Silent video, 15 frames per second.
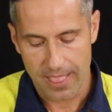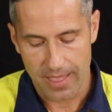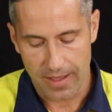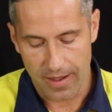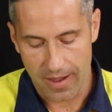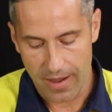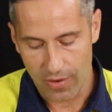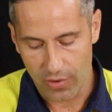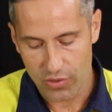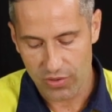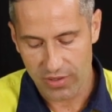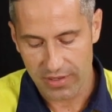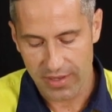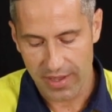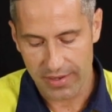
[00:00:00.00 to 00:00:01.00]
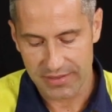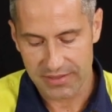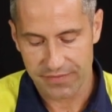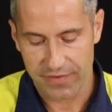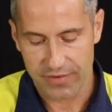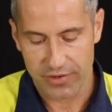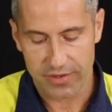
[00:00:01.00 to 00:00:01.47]
or you can get a
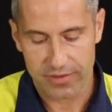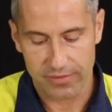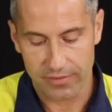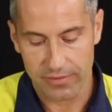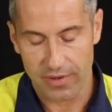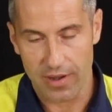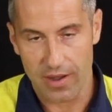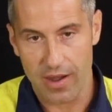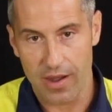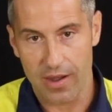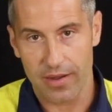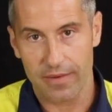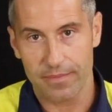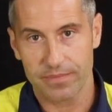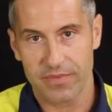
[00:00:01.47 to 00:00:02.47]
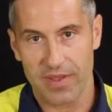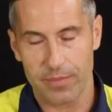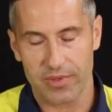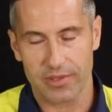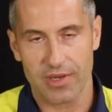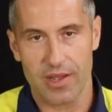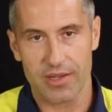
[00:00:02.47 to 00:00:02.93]
spherical
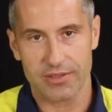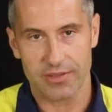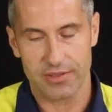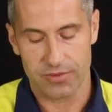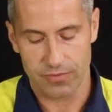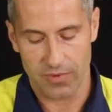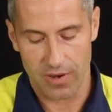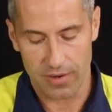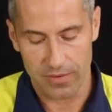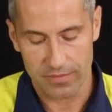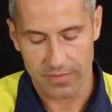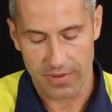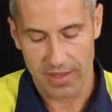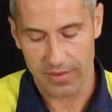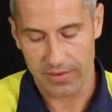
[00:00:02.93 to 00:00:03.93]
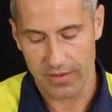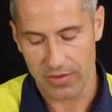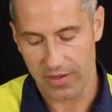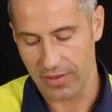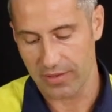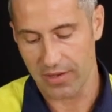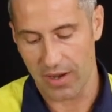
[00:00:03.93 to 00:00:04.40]
tempered glass as well, and you
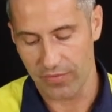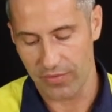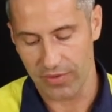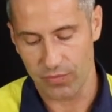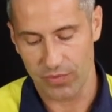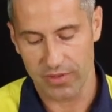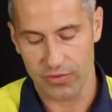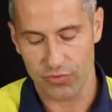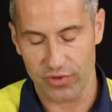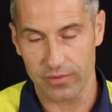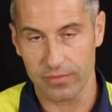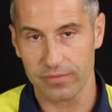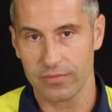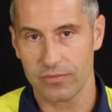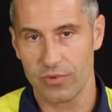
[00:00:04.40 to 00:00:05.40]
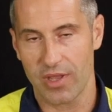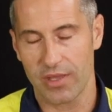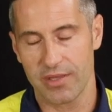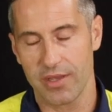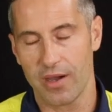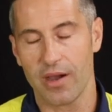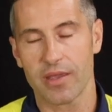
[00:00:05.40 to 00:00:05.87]
can cover it with a grill to
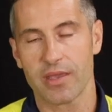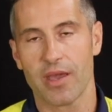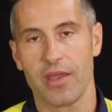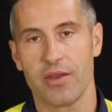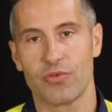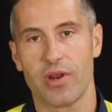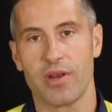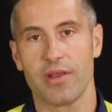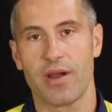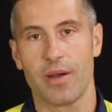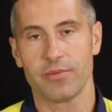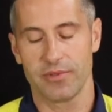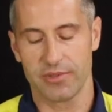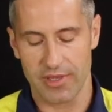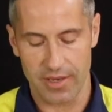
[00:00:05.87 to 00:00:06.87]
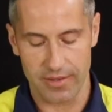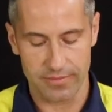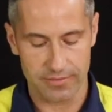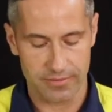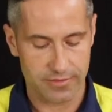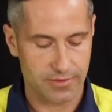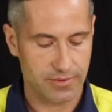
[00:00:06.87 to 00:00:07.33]
get the IK rating up to 10.
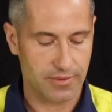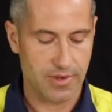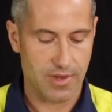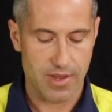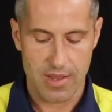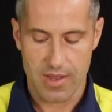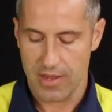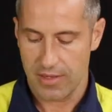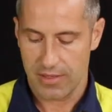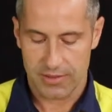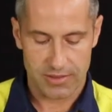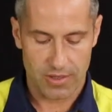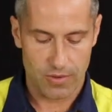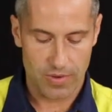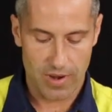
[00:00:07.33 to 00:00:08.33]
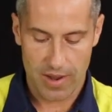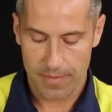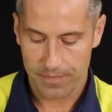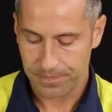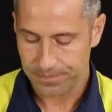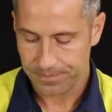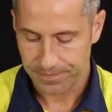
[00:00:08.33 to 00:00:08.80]

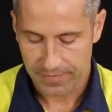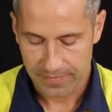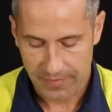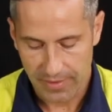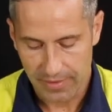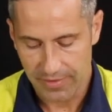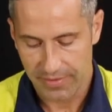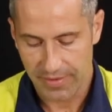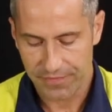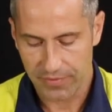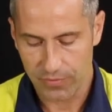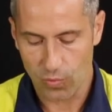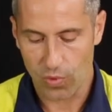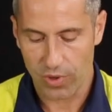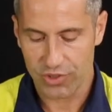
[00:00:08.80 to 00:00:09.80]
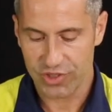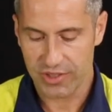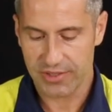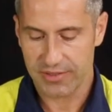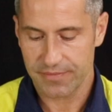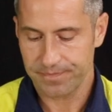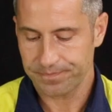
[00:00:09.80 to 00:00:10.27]
So different
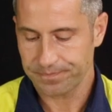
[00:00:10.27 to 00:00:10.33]
wattages